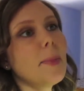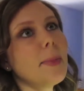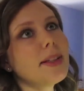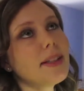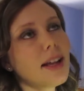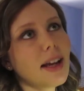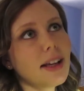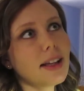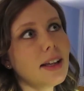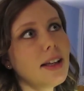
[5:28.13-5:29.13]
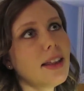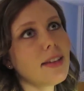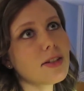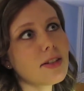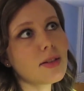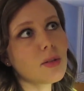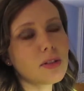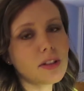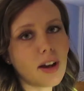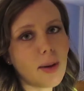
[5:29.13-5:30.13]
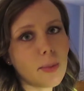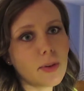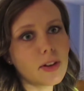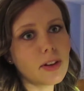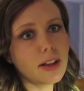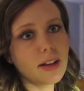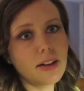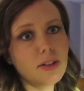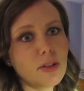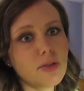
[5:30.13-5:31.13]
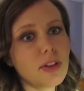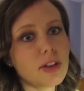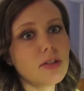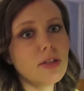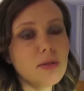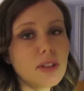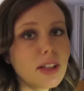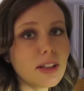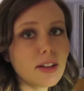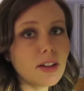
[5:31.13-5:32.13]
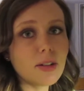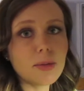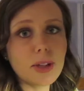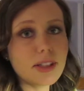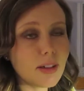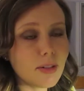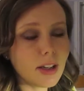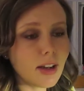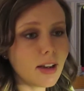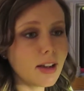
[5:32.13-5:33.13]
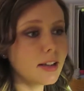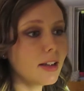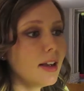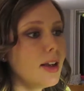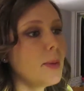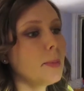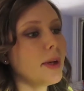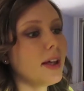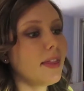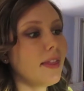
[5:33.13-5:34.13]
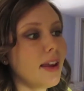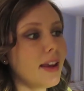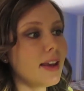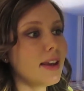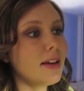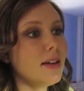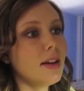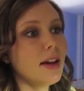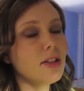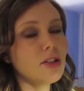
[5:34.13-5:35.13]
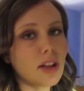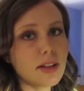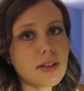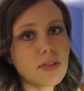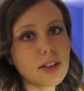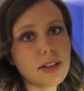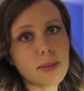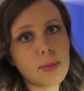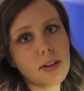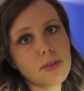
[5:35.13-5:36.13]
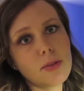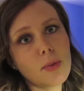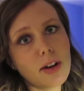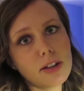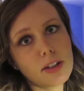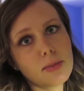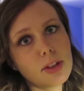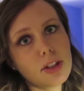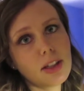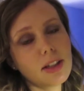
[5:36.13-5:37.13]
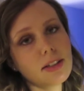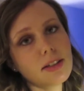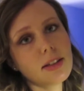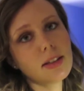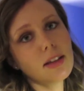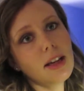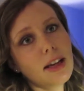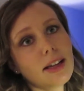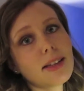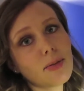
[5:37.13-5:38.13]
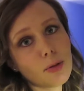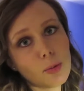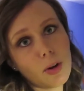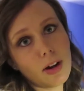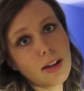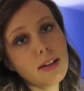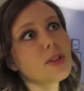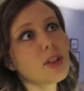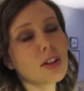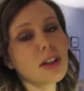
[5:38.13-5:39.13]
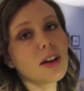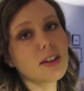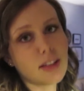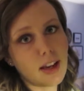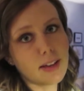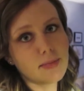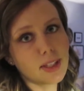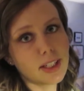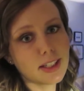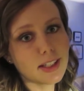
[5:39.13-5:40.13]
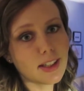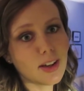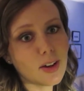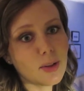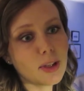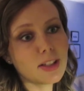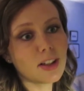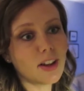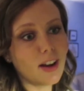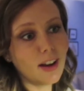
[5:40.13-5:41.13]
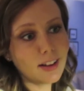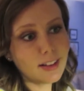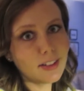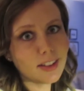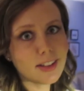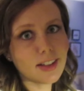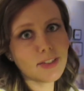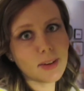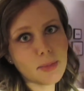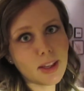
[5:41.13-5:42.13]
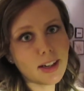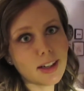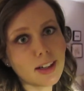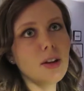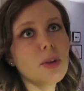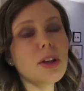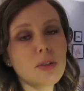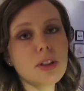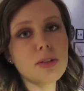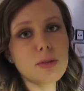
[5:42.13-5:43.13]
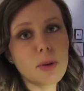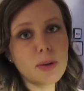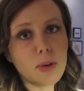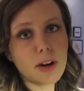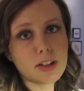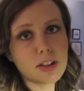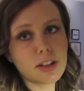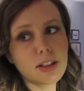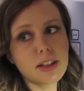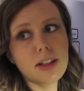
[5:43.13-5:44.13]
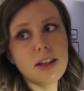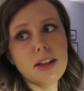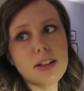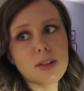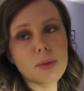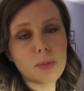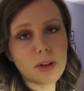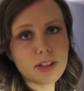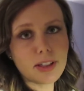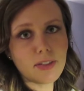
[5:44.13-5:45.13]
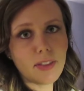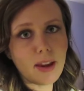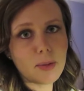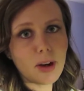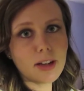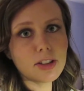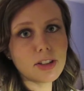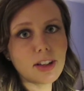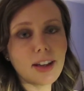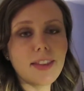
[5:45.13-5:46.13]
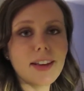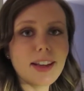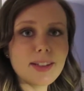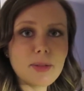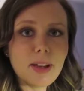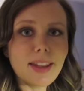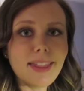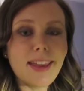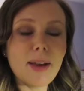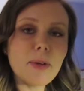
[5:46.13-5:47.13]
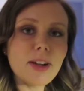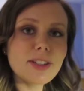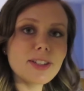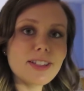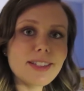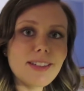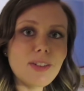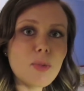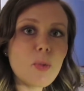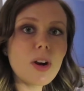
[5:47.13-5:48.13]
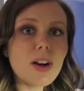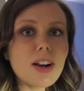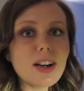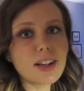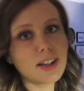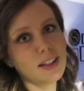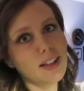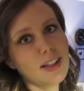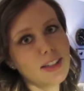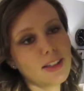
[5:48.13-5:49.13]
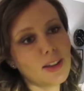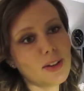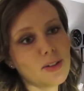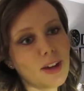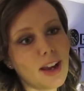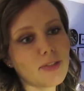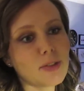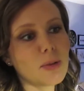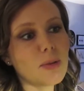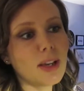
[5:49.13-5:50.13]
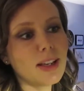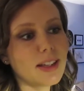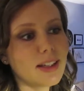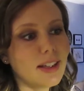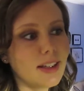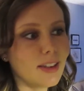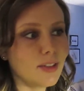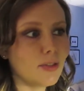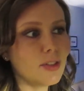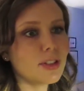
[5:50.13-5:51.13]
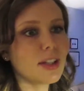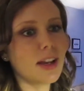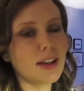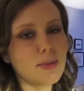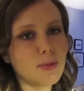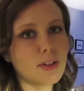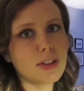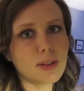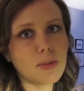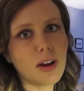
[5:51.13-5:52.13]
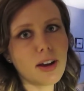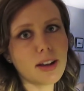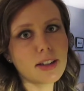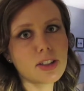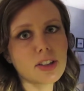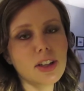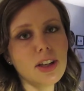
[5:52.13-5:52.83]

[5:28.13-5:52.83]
but tonight, there's this older couple, and I don't know if they're new here or what's going on, but they had just filled up all of the washing machines, except for one, during our time. So we took all of our stuff up there. We could only use one washer, so we put our stuff in that washer, and then guess what? That washer doesn't even work. So after we waited the full time for it to wash,